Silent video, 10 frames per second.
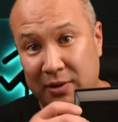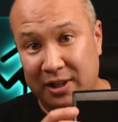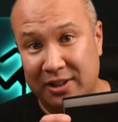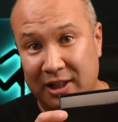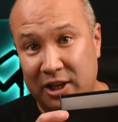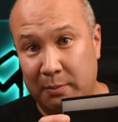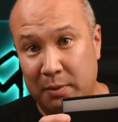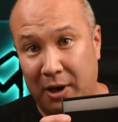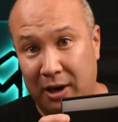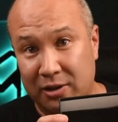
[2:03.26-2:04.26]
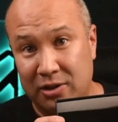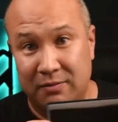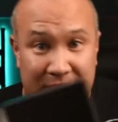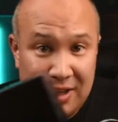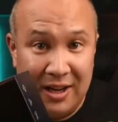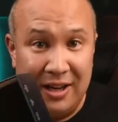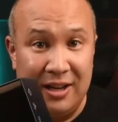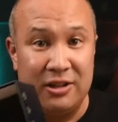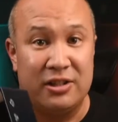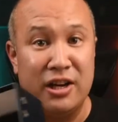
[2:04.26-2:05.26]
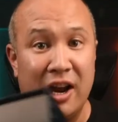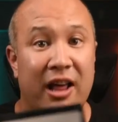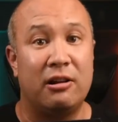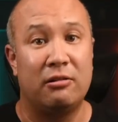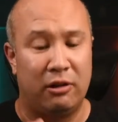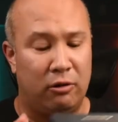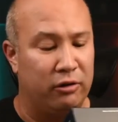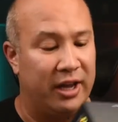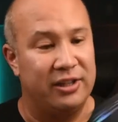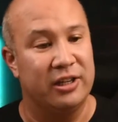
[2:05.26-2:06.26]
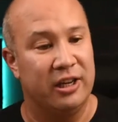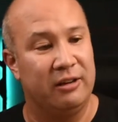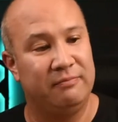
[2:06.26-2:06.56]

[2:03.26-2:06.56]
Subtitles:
inside the top of the box. Just another little nicety.